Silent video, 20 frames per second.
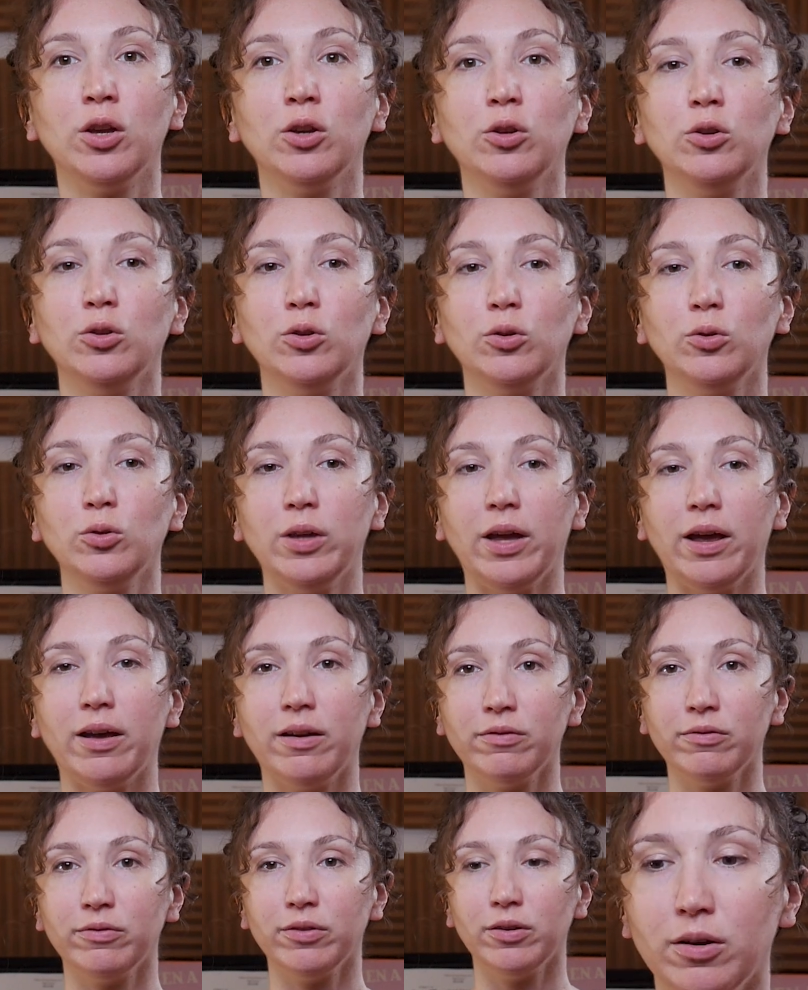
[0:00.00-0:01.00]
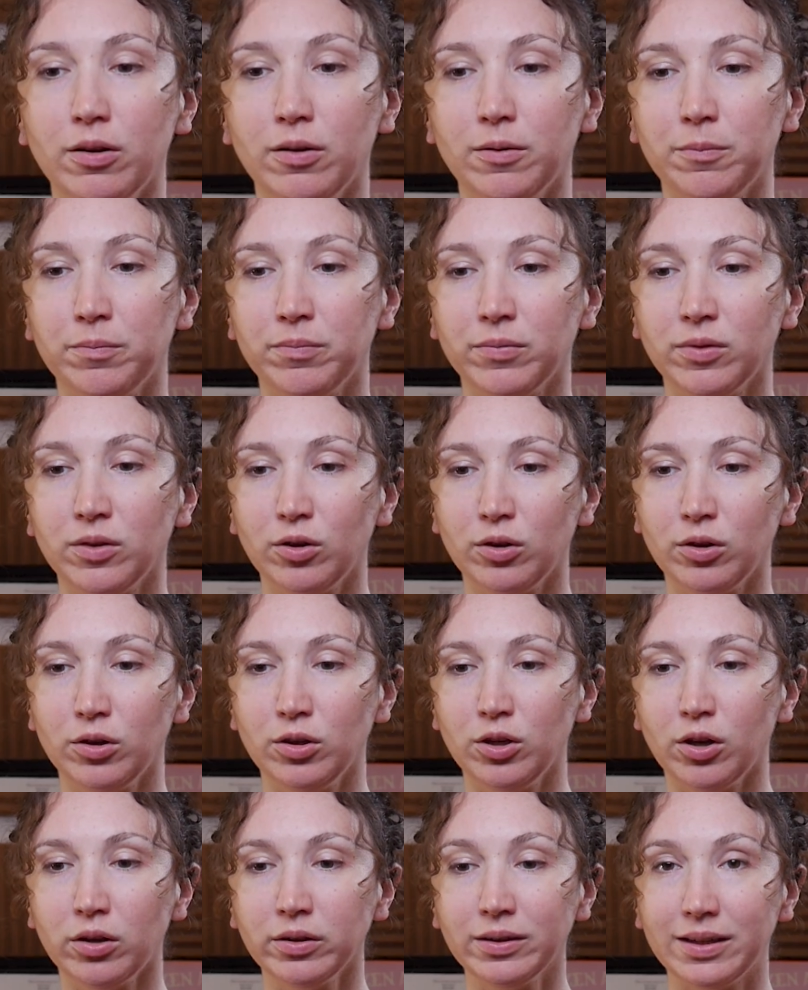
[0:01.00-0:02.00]
You know, you have um, the
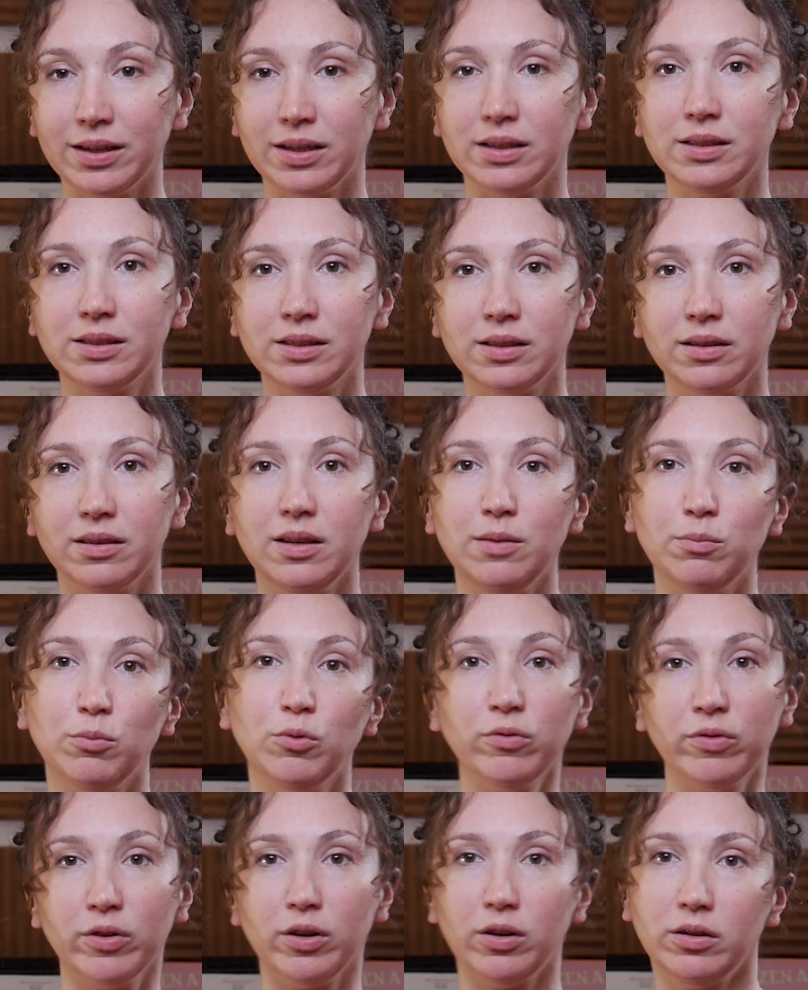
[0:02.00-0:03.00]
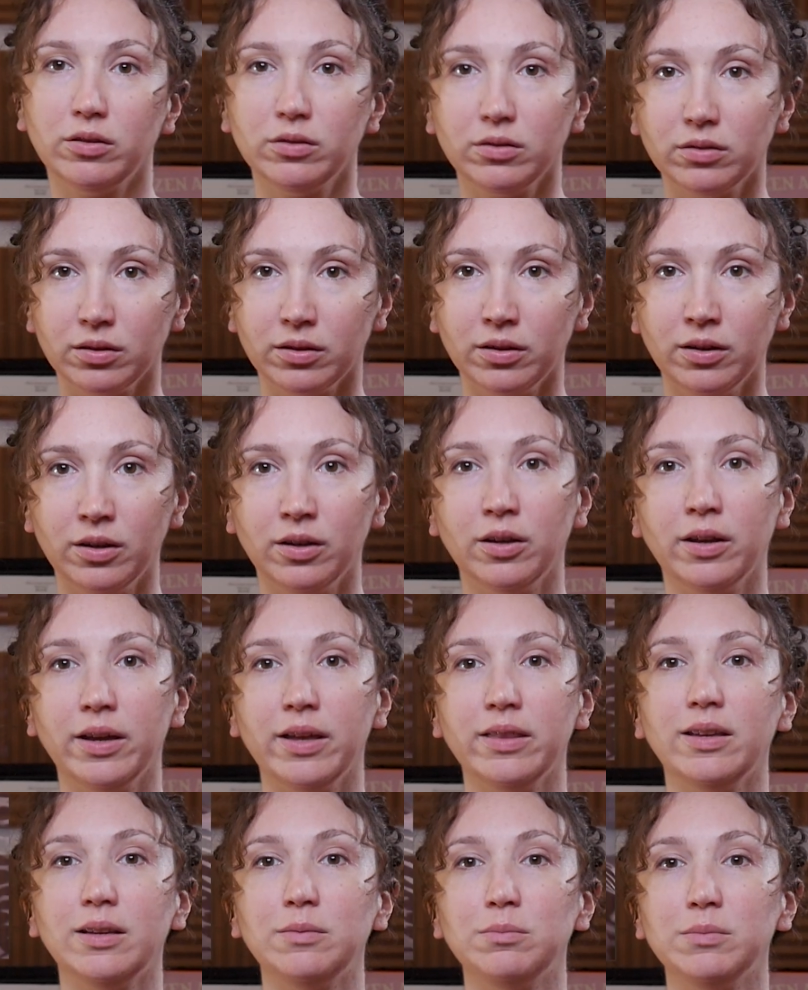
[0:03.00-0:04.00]
young kids, they move a lot.
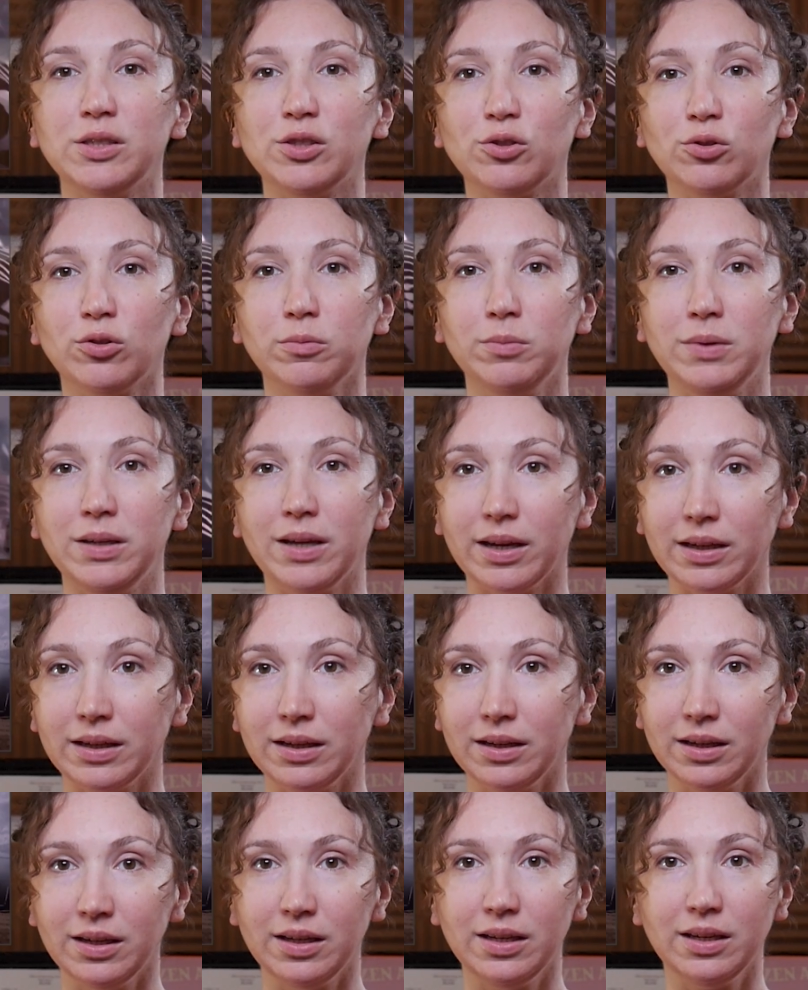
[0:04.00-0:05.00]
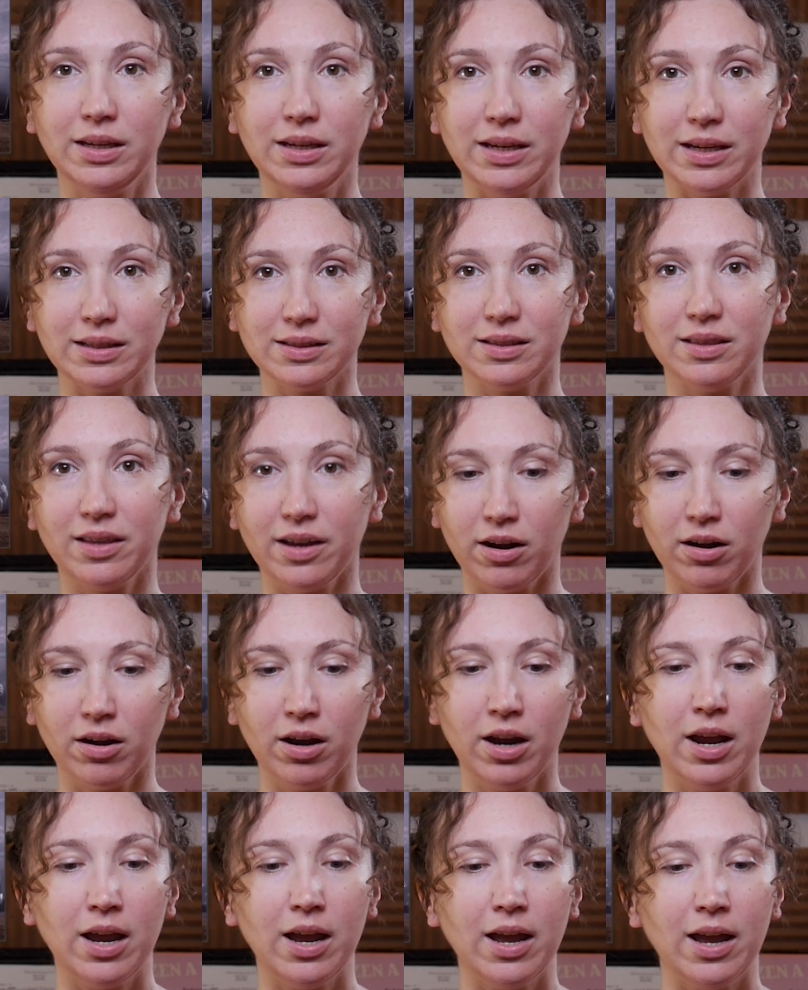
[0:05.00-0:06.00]
And then Mr. Miyagi, he gets there
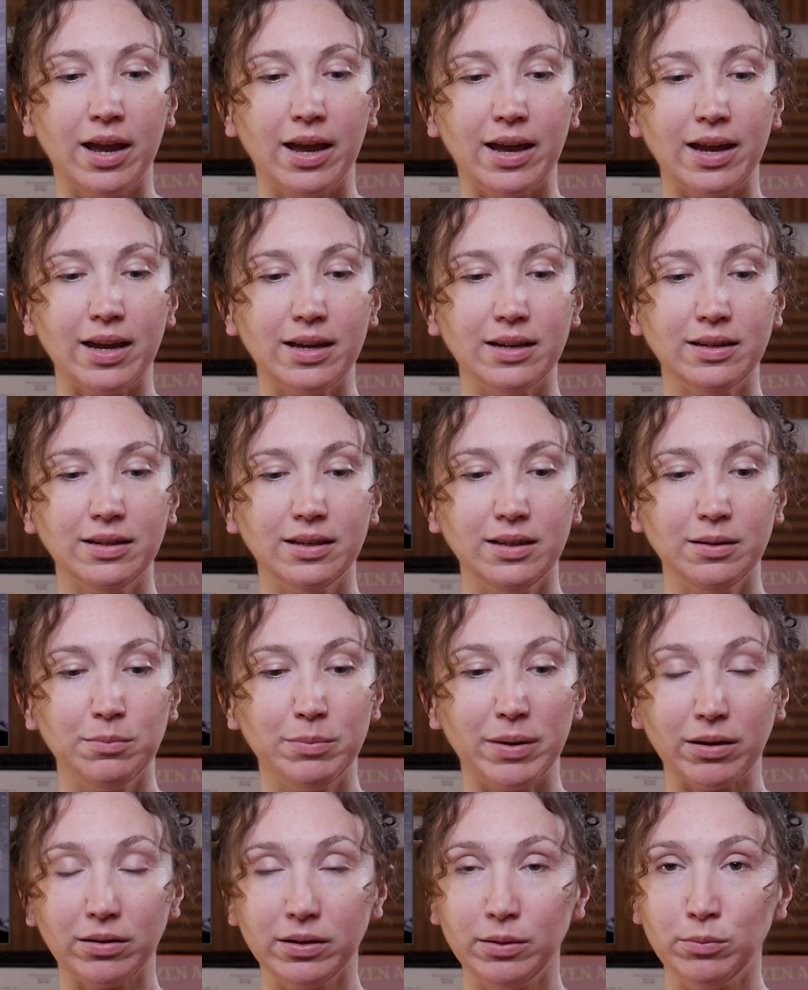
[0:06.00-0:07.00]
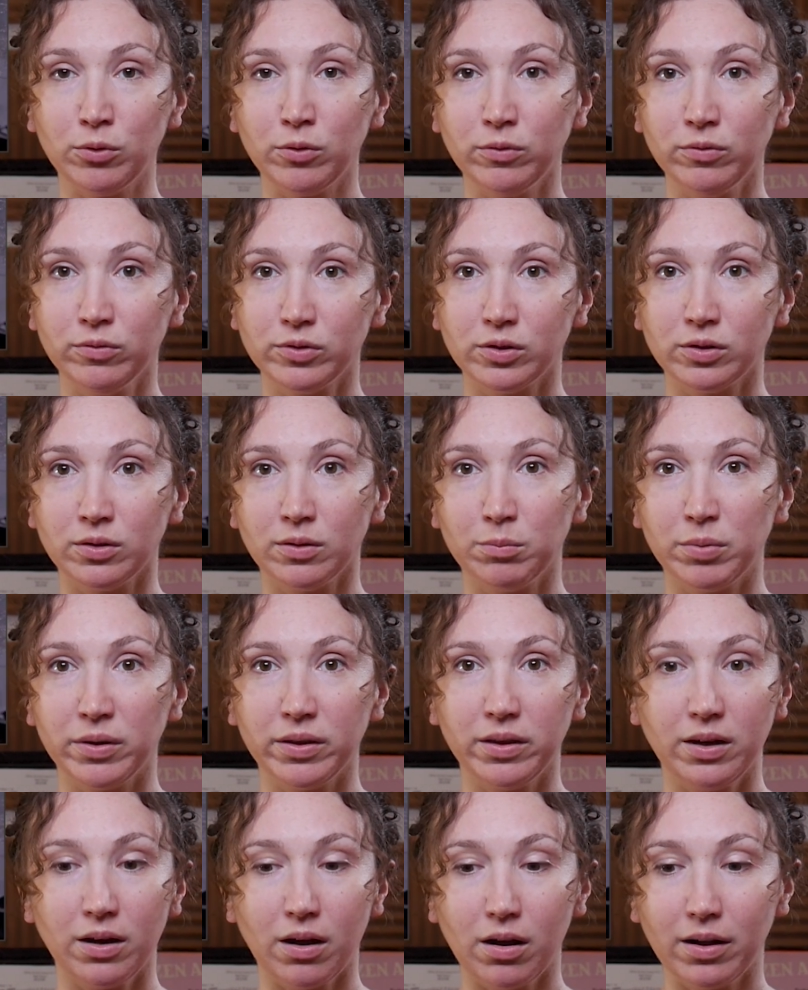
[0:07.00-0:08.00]
and he barely moves,
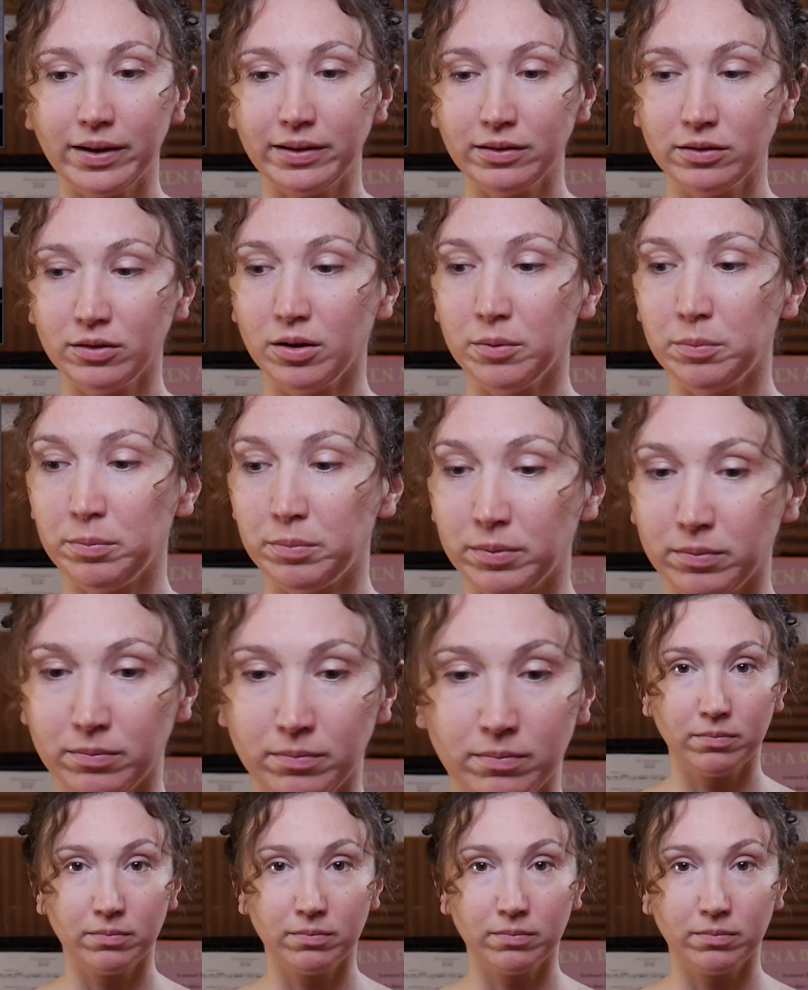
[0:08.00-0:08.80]
but they all end up